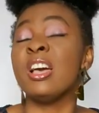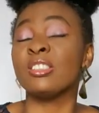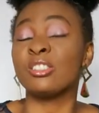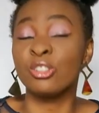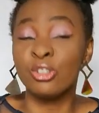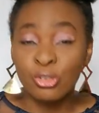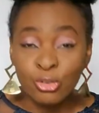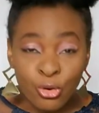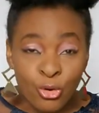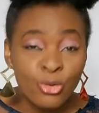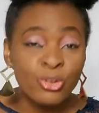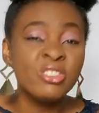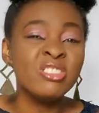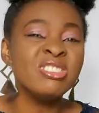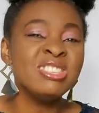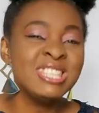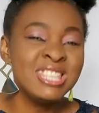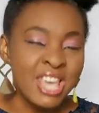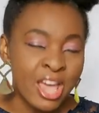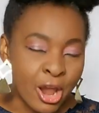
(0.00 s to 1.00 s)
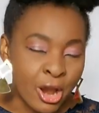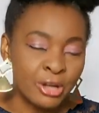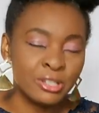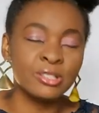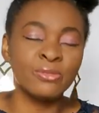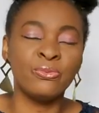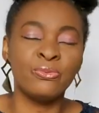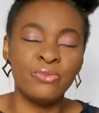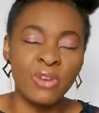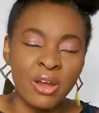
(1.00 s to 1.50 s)
Yes, good
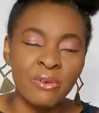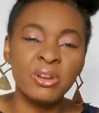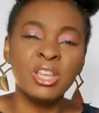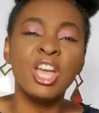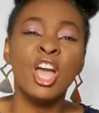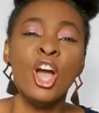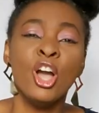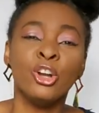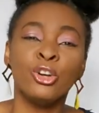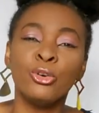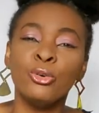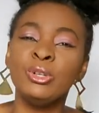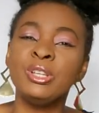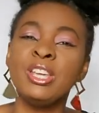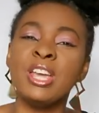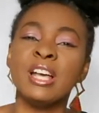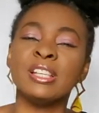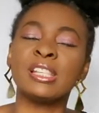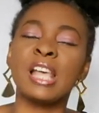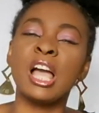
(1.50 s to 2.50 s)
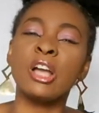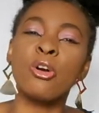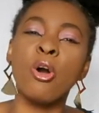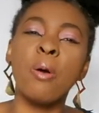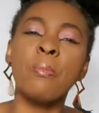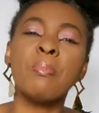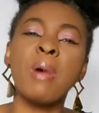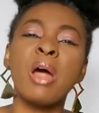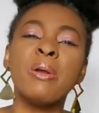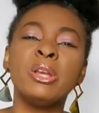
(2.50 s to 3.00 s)
years, very good years. I
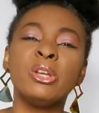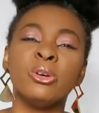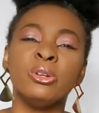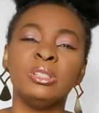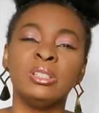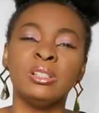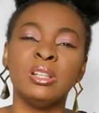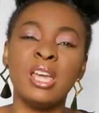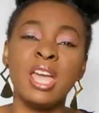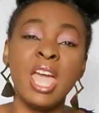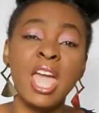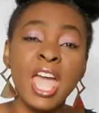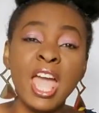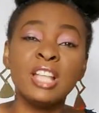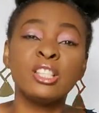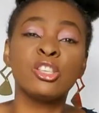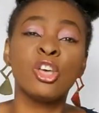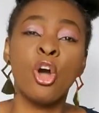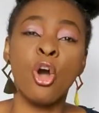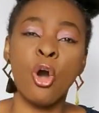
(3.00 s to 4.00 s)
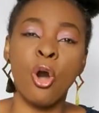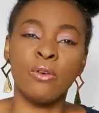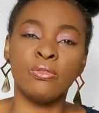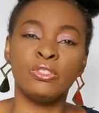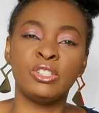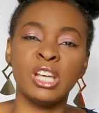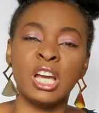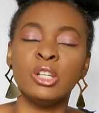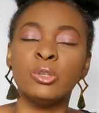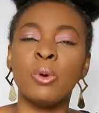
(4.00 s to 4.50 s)
got married on the 8th
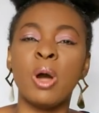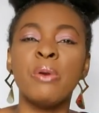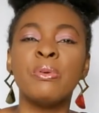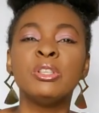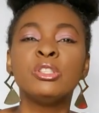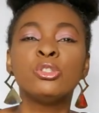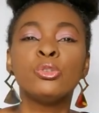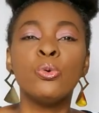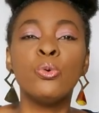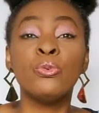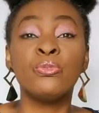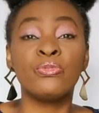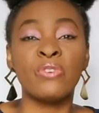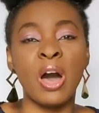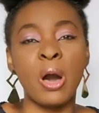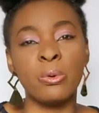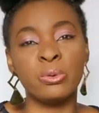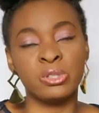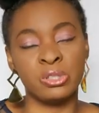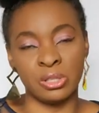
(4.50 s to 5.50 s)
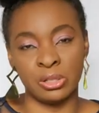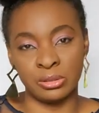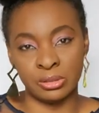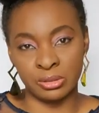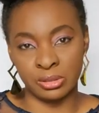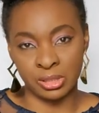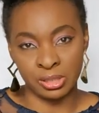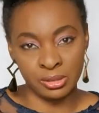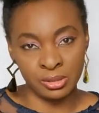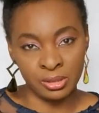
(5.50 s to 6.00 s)
of January 2000,